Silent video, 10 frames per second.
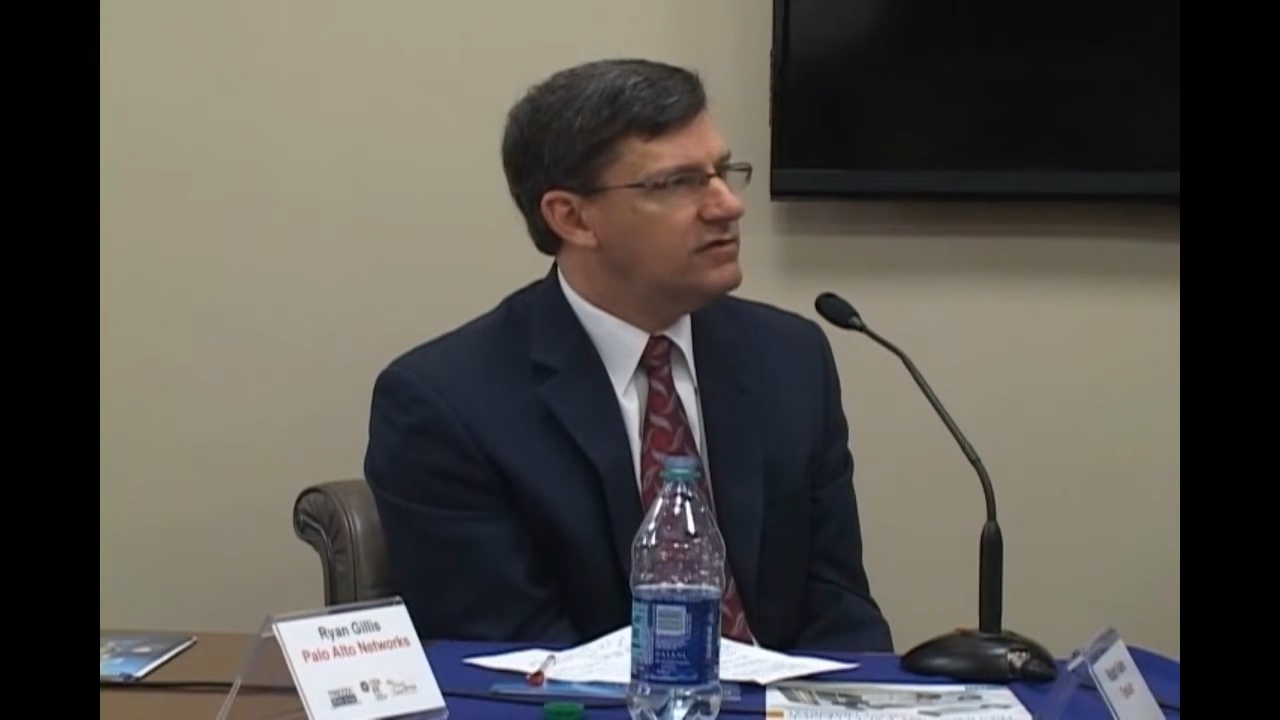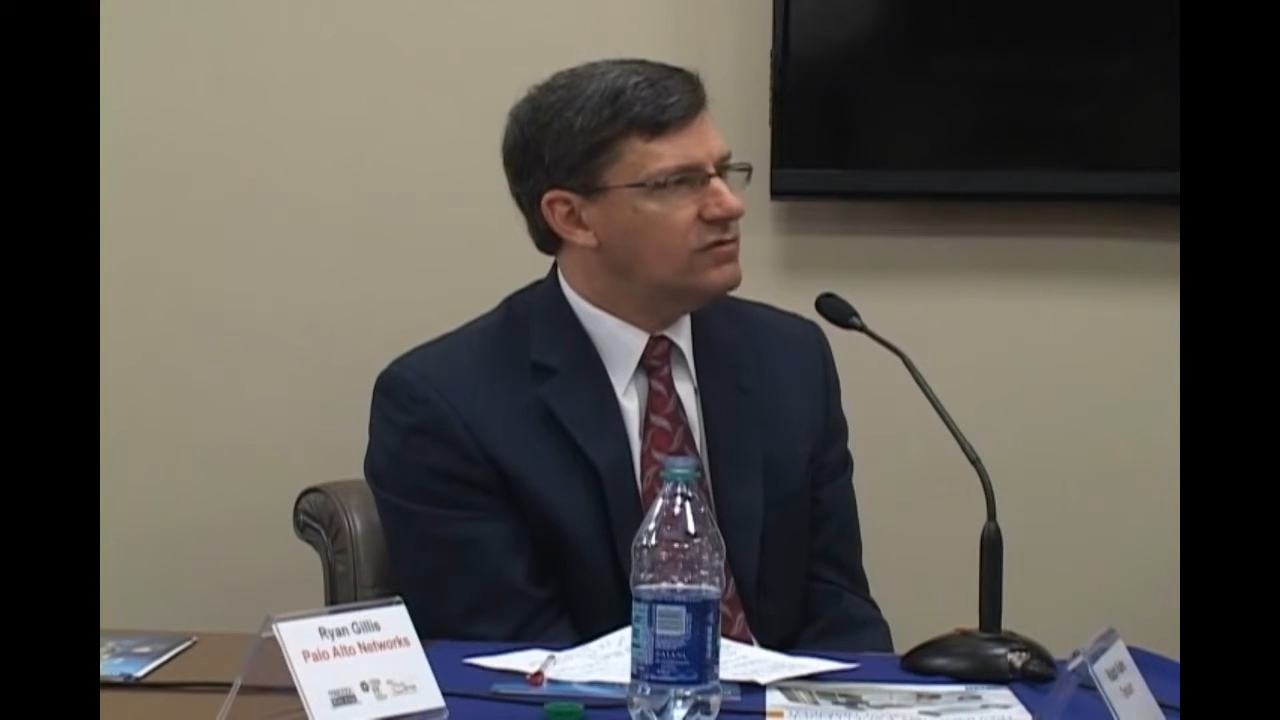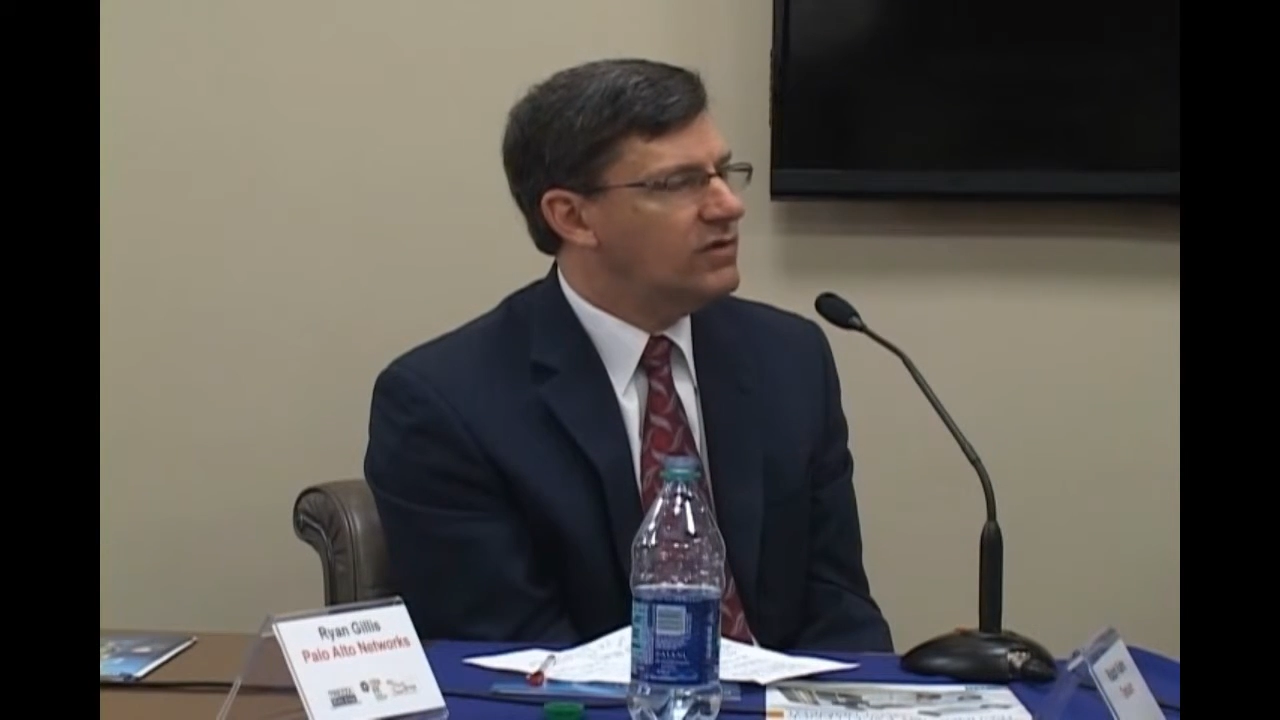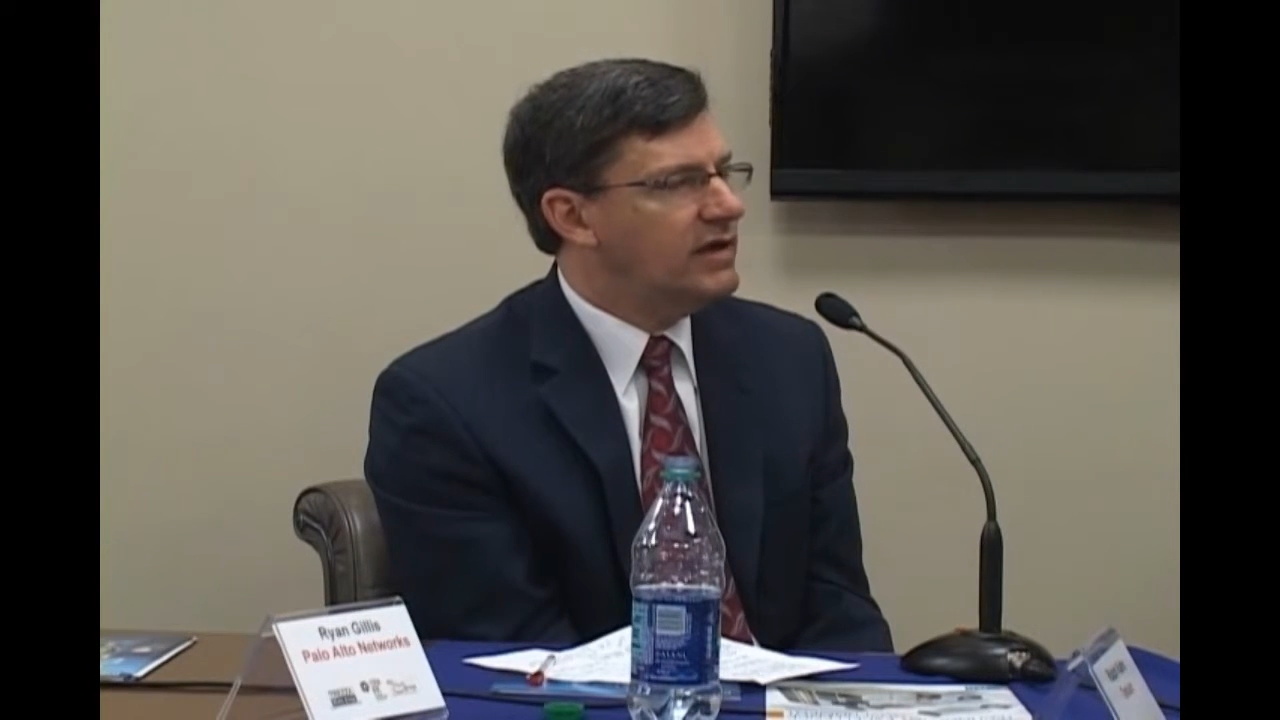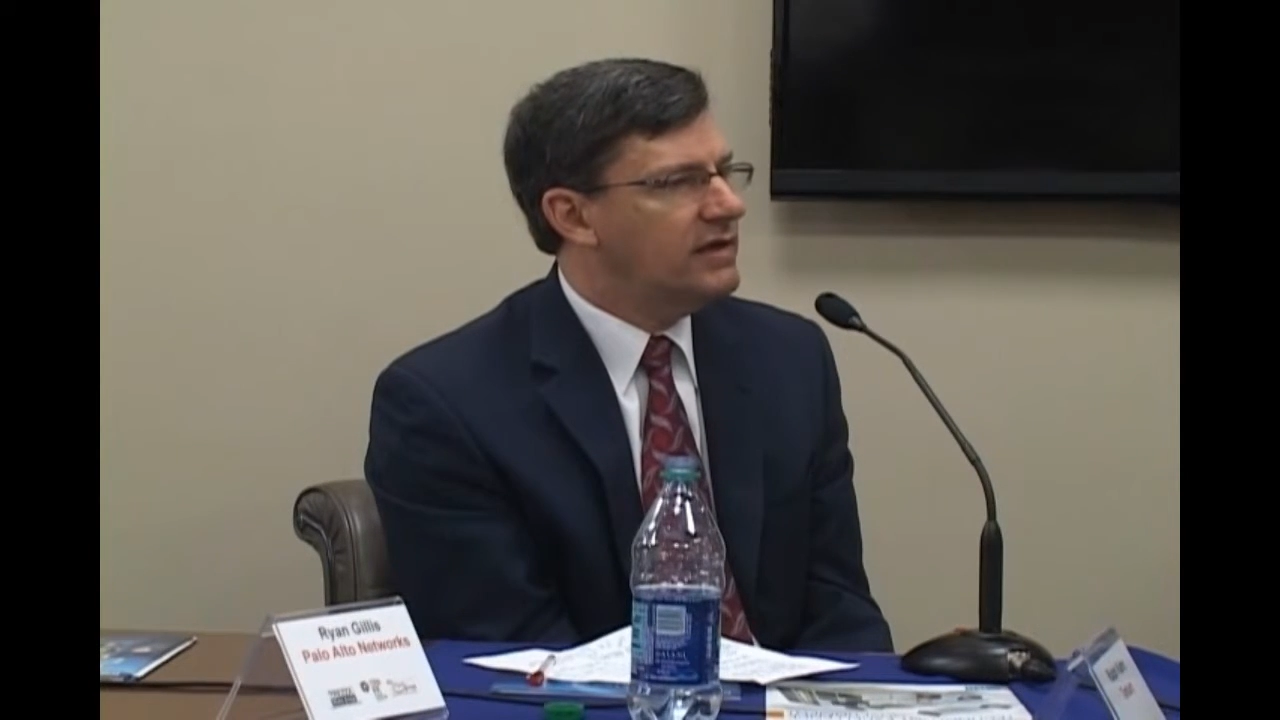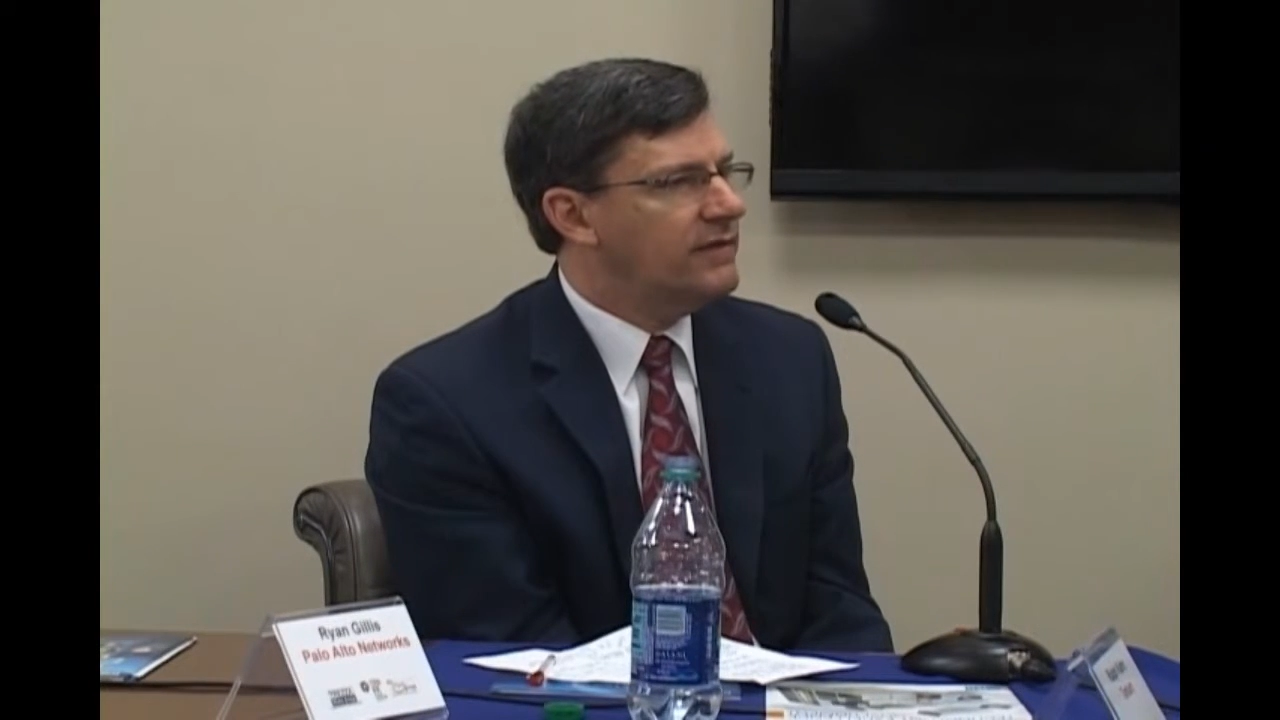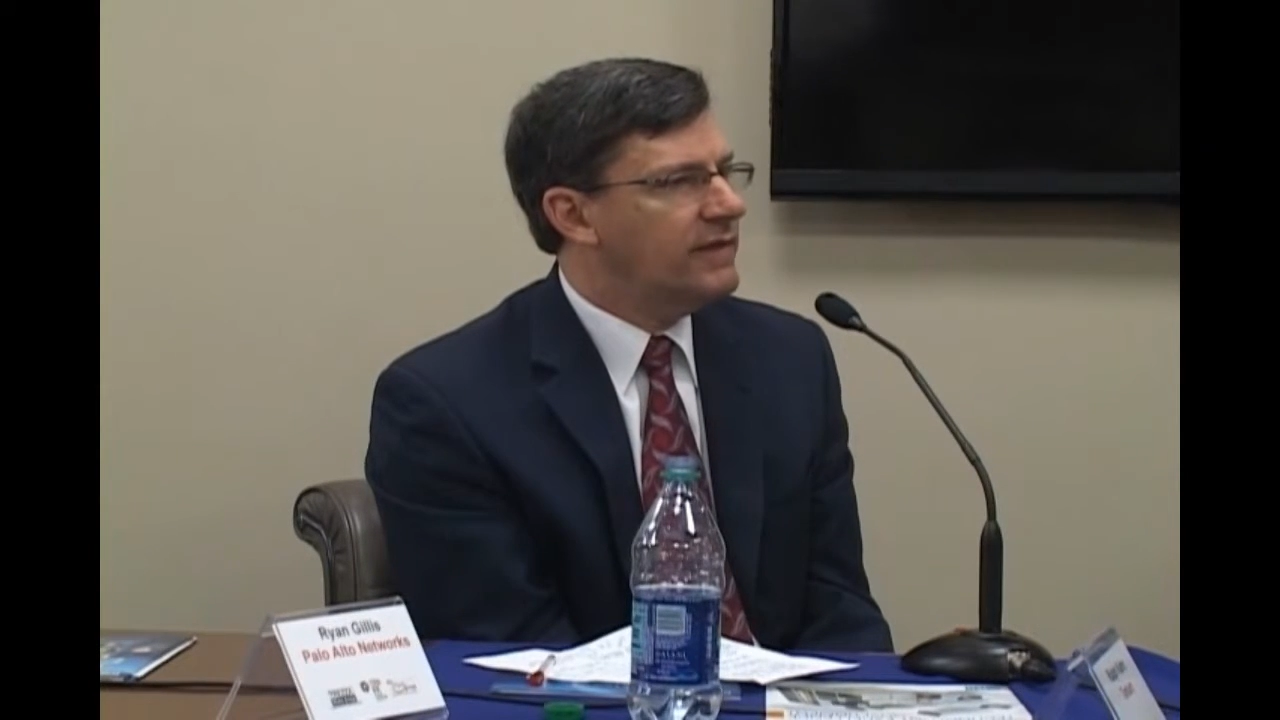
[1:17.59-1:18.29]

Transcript: in a way